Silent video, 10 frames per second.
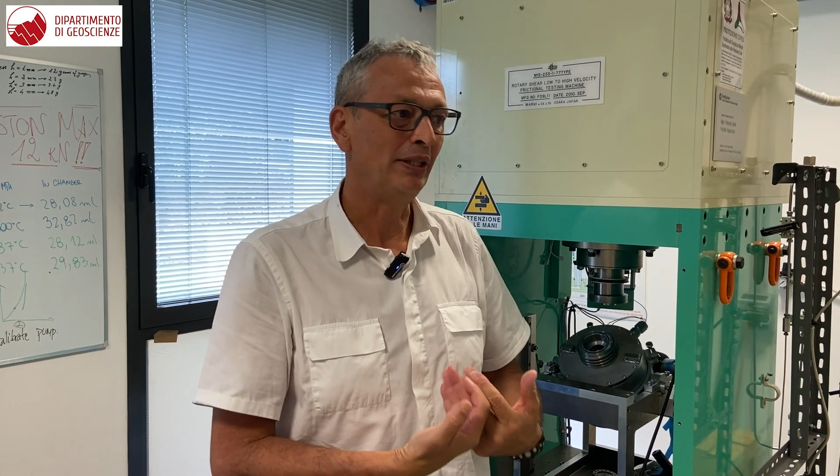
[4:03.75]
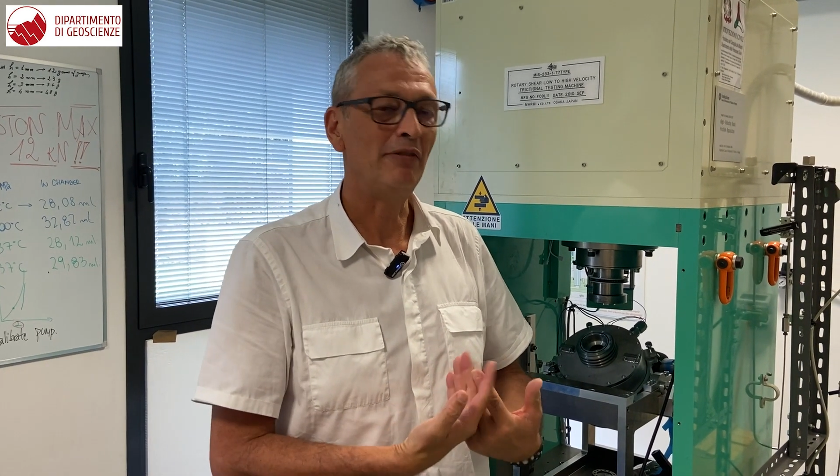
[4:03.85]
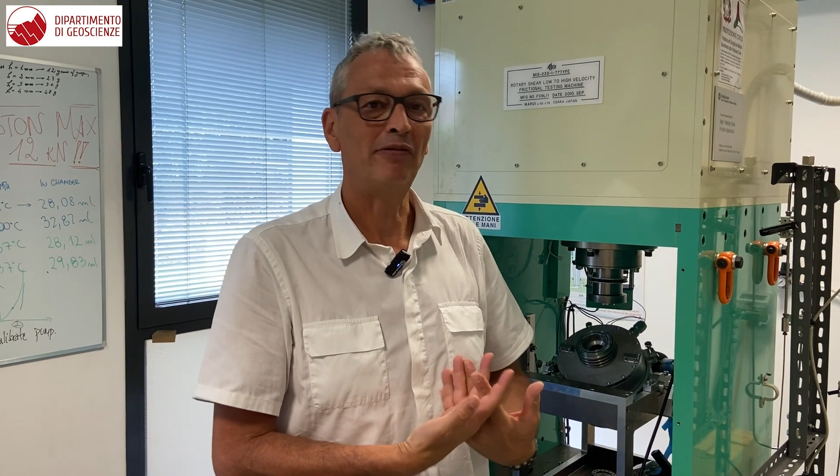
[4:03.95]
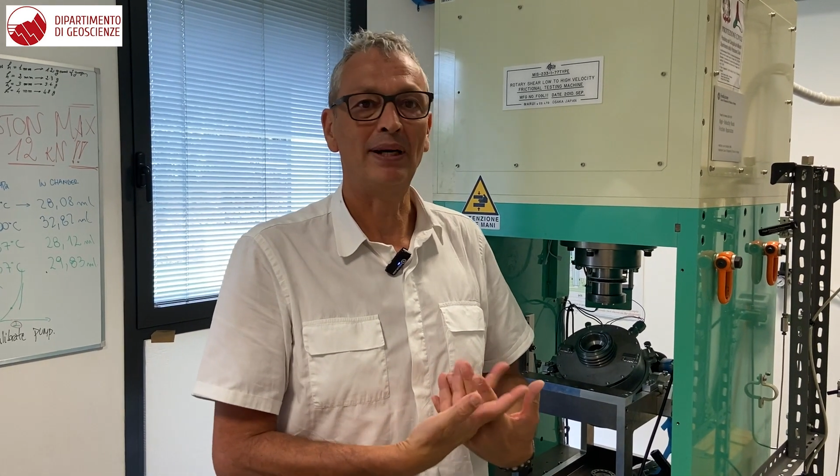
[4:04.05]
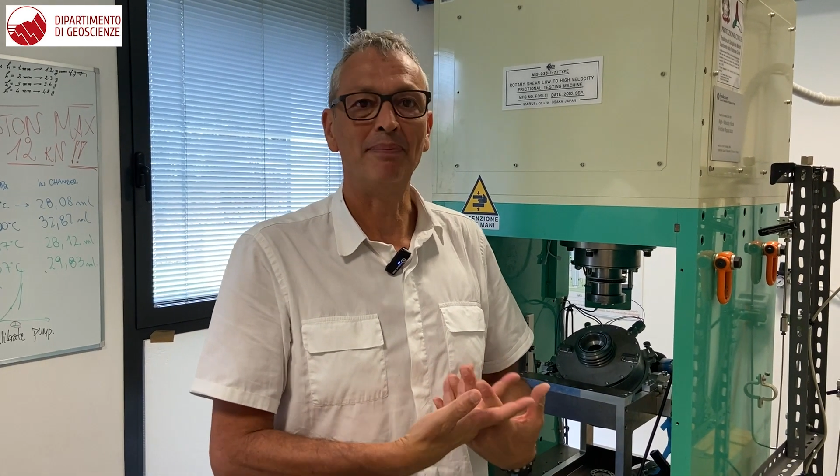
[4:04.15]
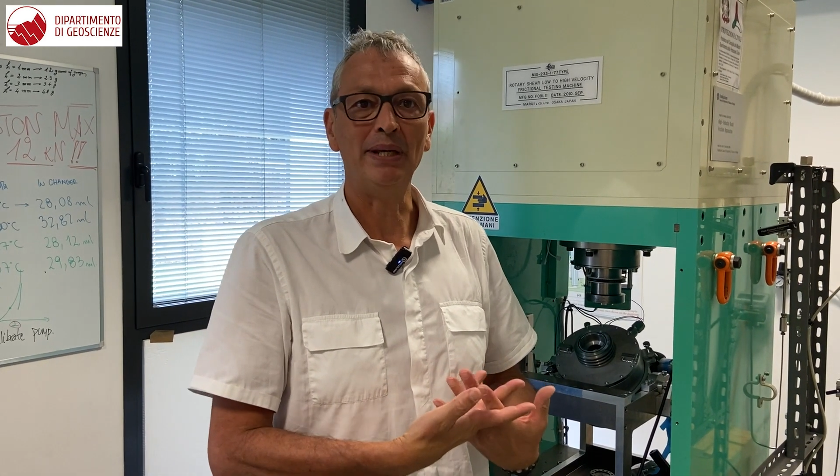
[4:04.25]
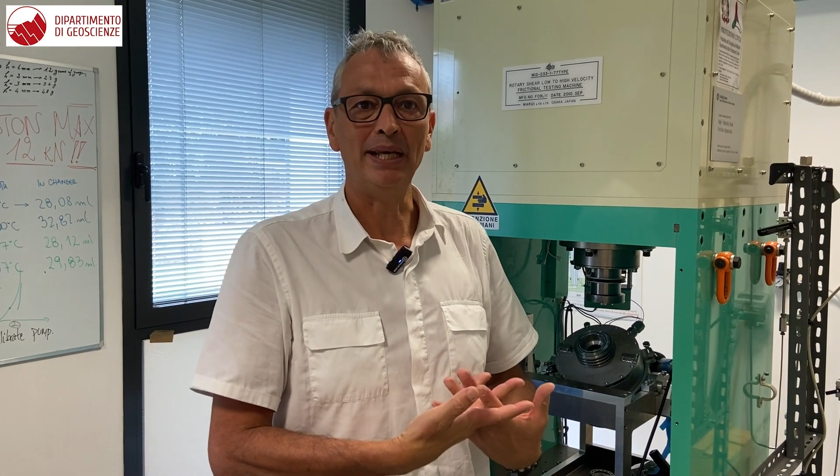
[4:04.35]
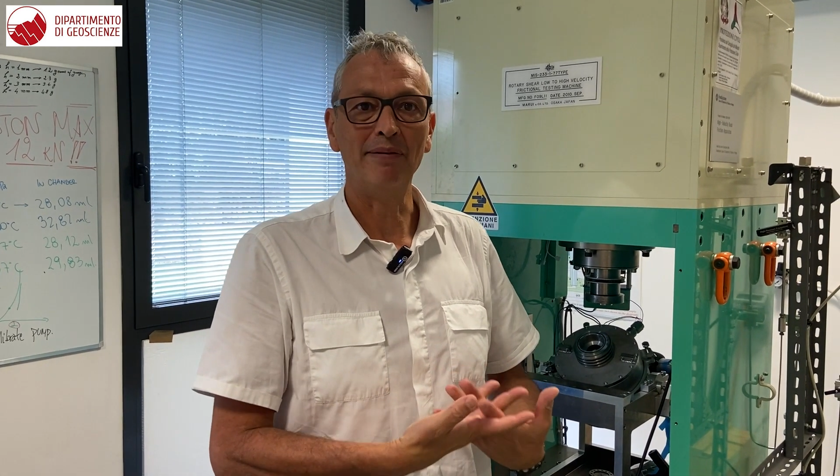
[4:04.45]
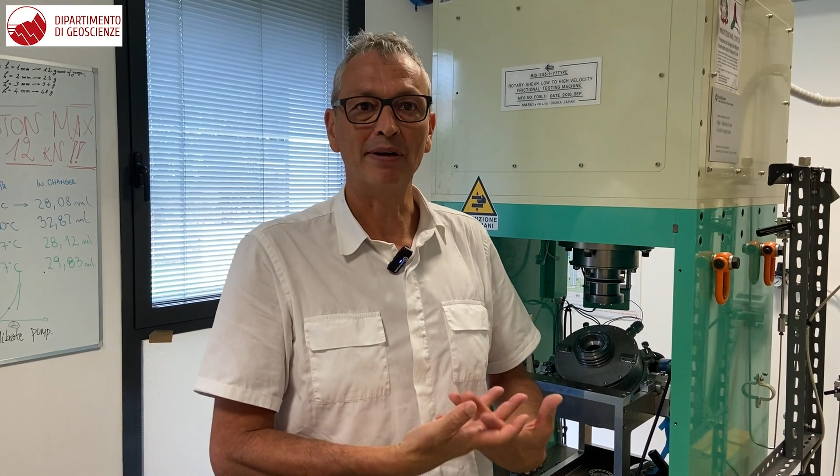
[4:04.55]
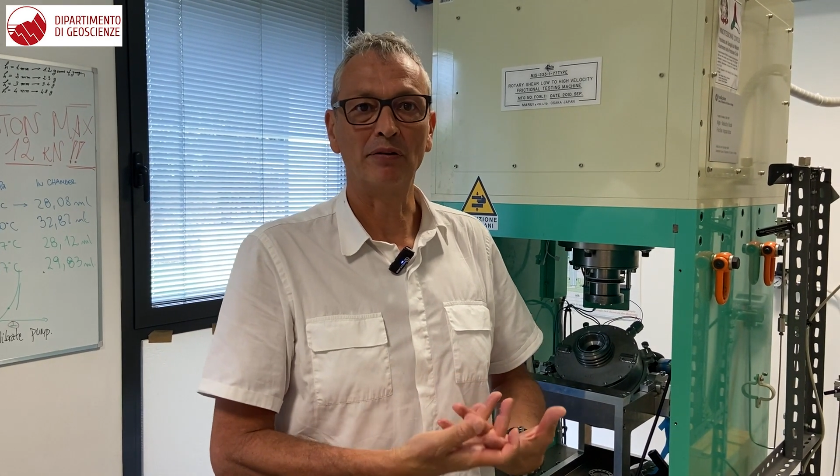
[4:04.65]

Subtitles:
a different behavior